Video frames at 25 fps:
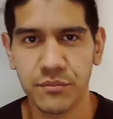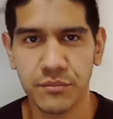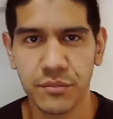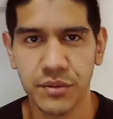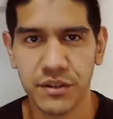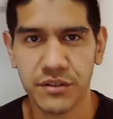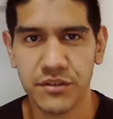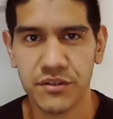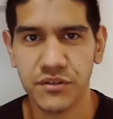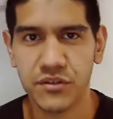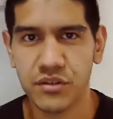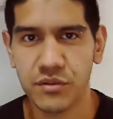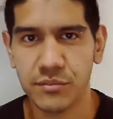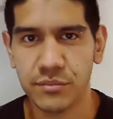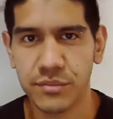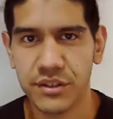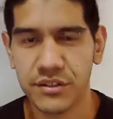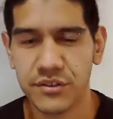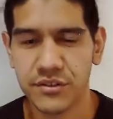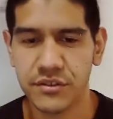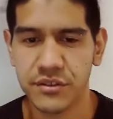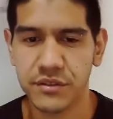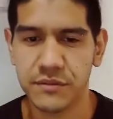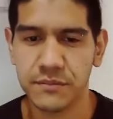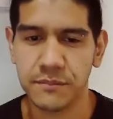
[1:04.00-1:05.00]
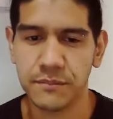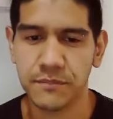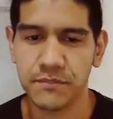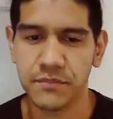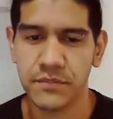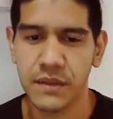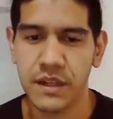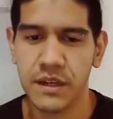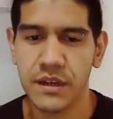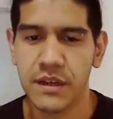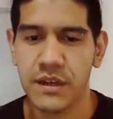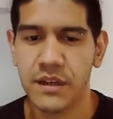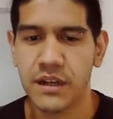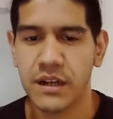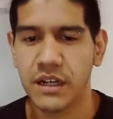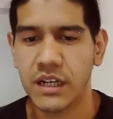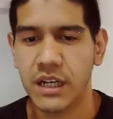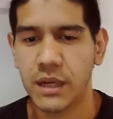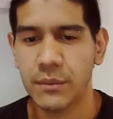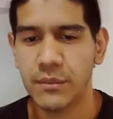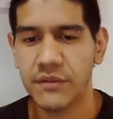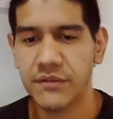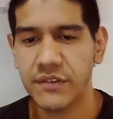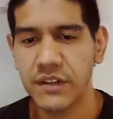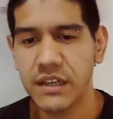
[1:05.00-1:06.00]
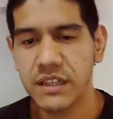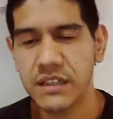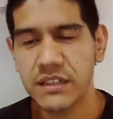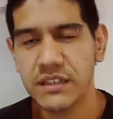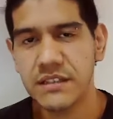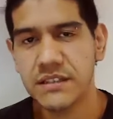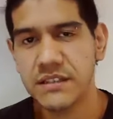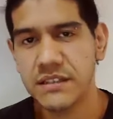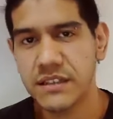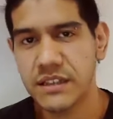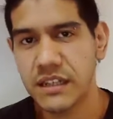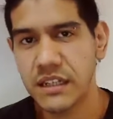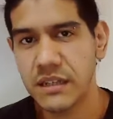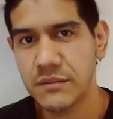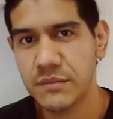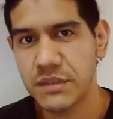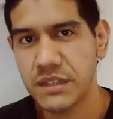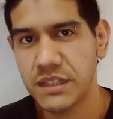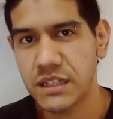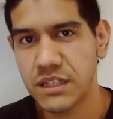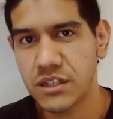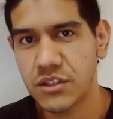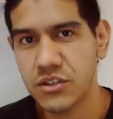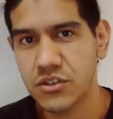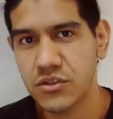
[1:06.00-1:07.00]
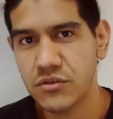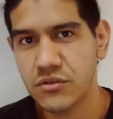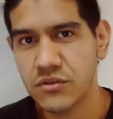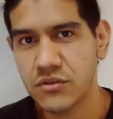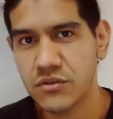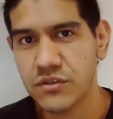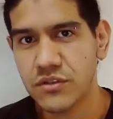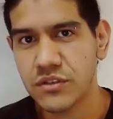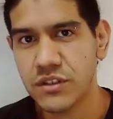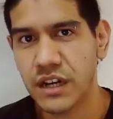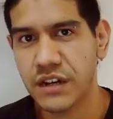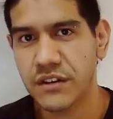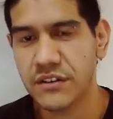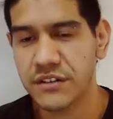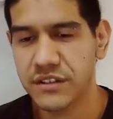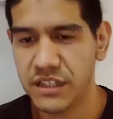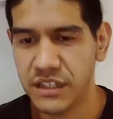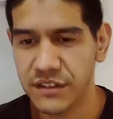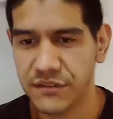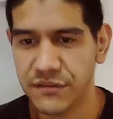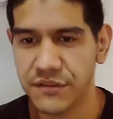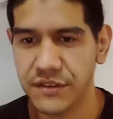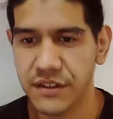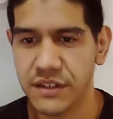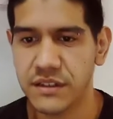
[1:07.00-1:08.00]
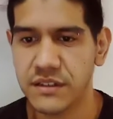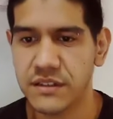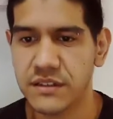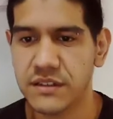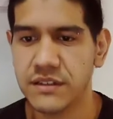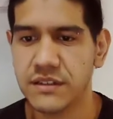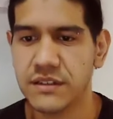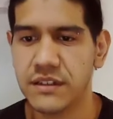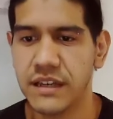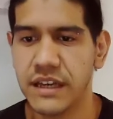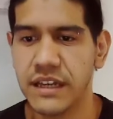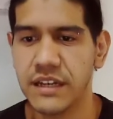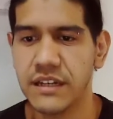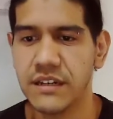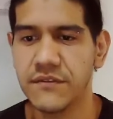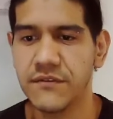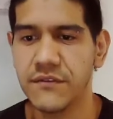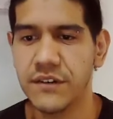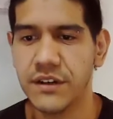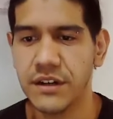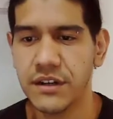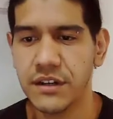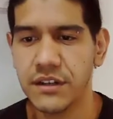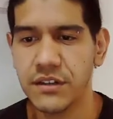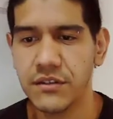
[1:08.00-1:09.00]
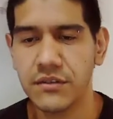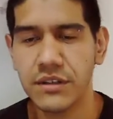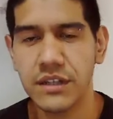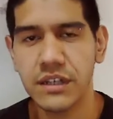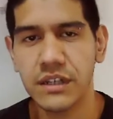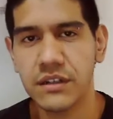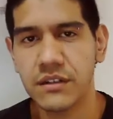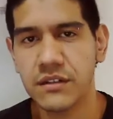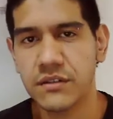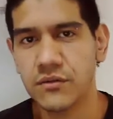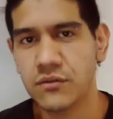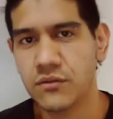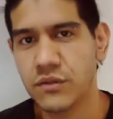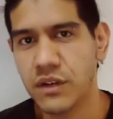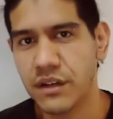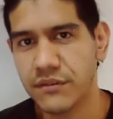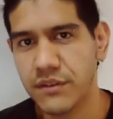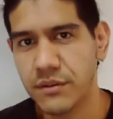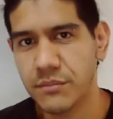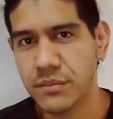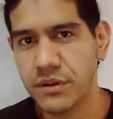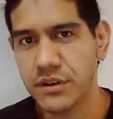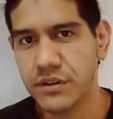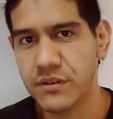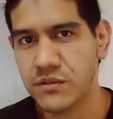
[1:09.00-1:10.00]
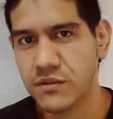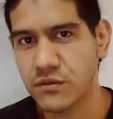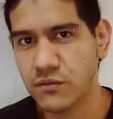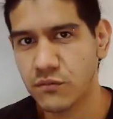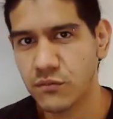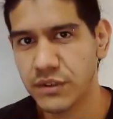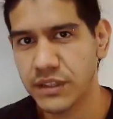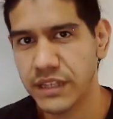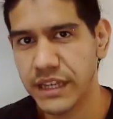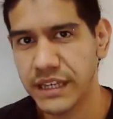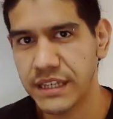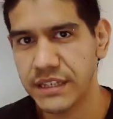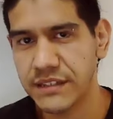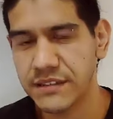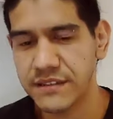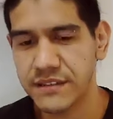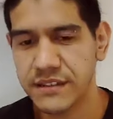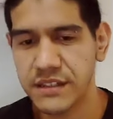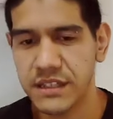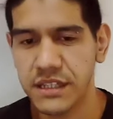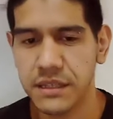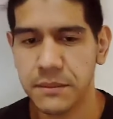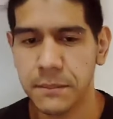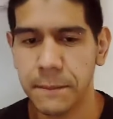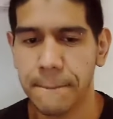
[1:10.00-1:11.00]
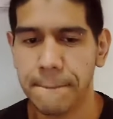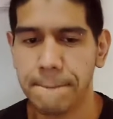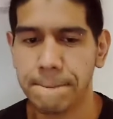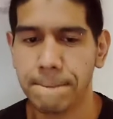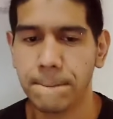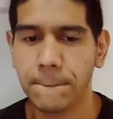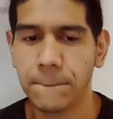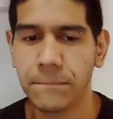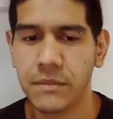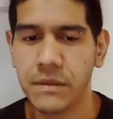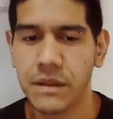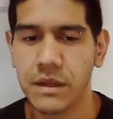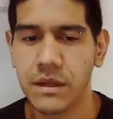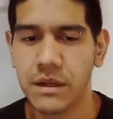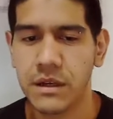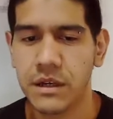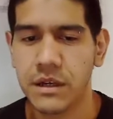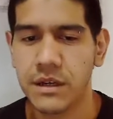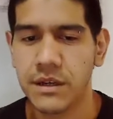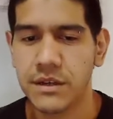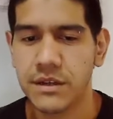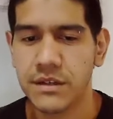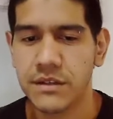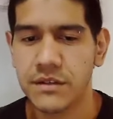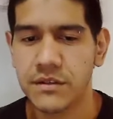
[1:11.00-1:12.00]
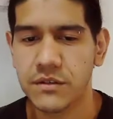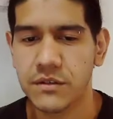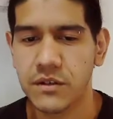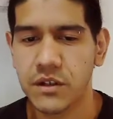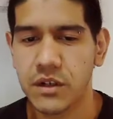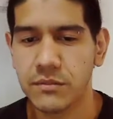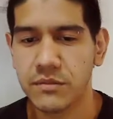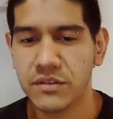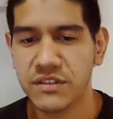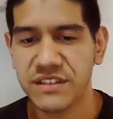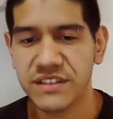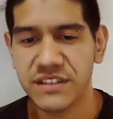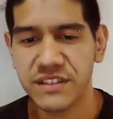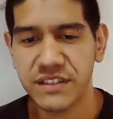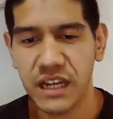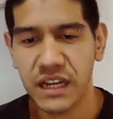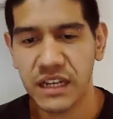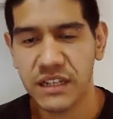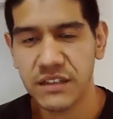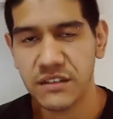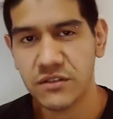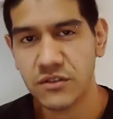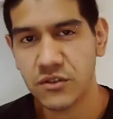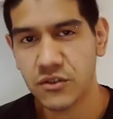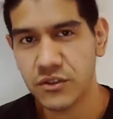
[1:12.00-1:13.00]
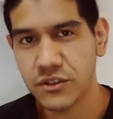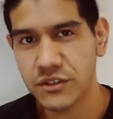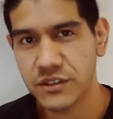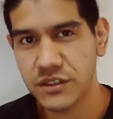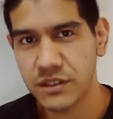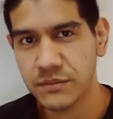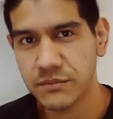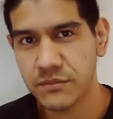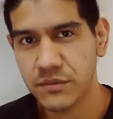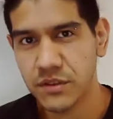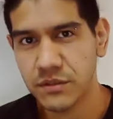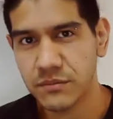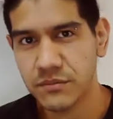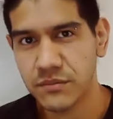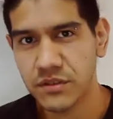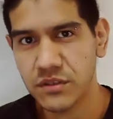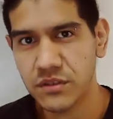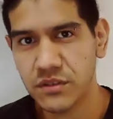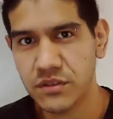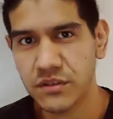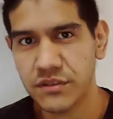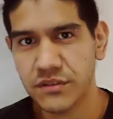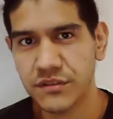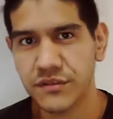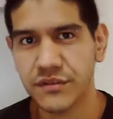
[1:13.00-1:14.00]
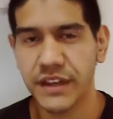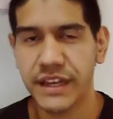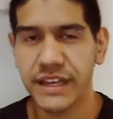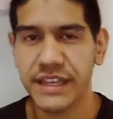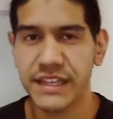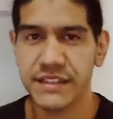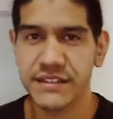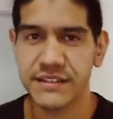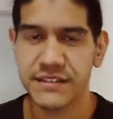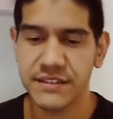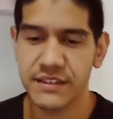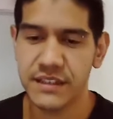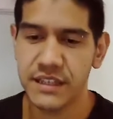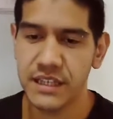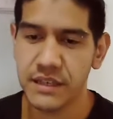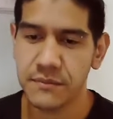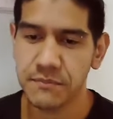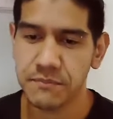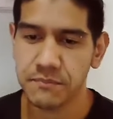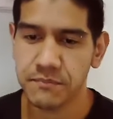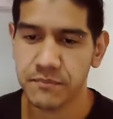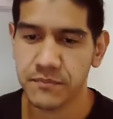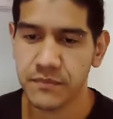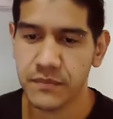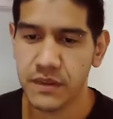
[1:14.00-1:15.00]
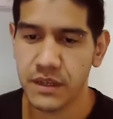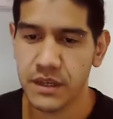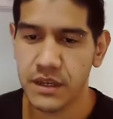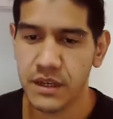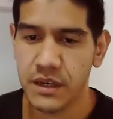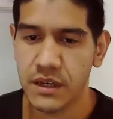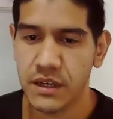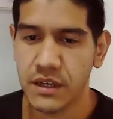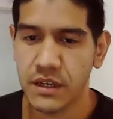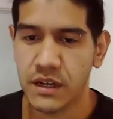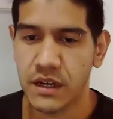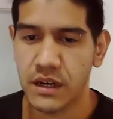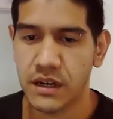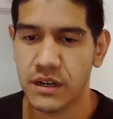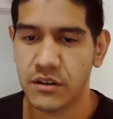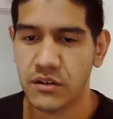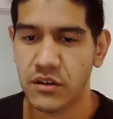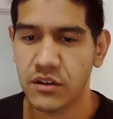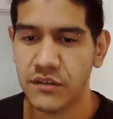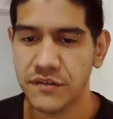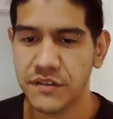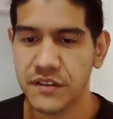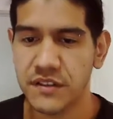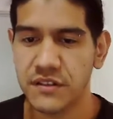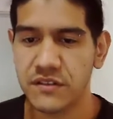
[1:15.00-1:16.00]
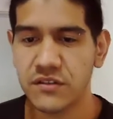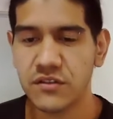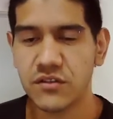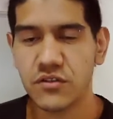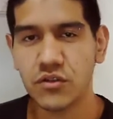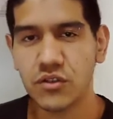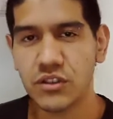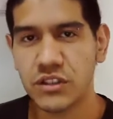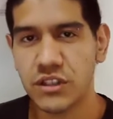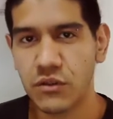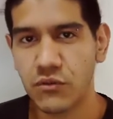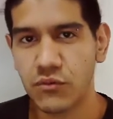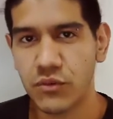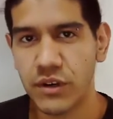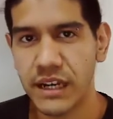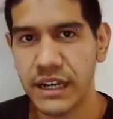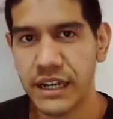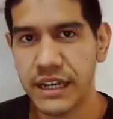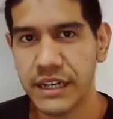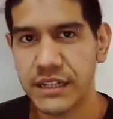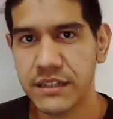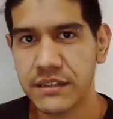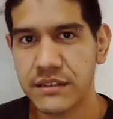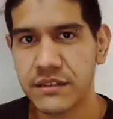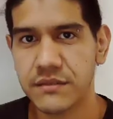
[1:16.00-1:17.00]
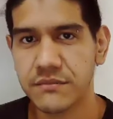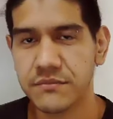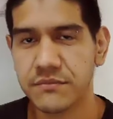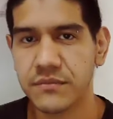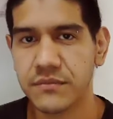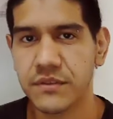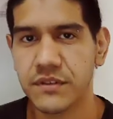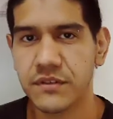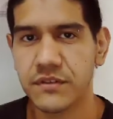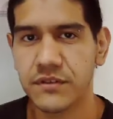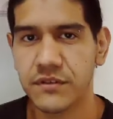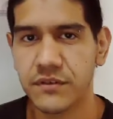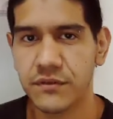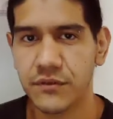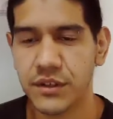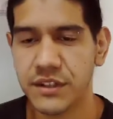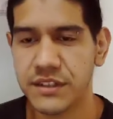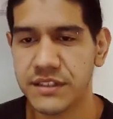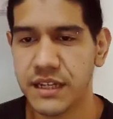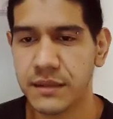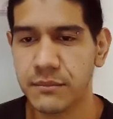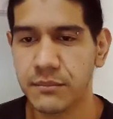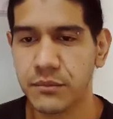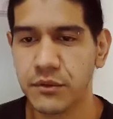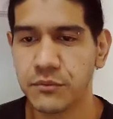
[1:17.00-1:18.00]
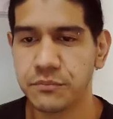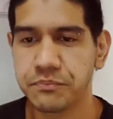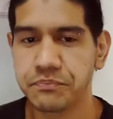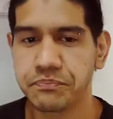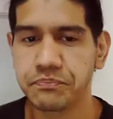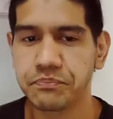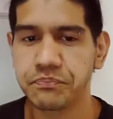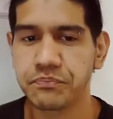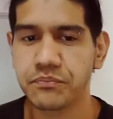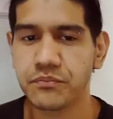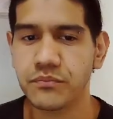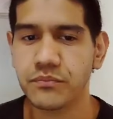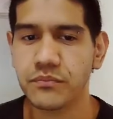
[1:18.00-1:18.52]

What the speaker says: from person to person. Capabilities and limitations are different and very unique to every person with ASD. Some common signs or symptoms of ASD are often social related. For example,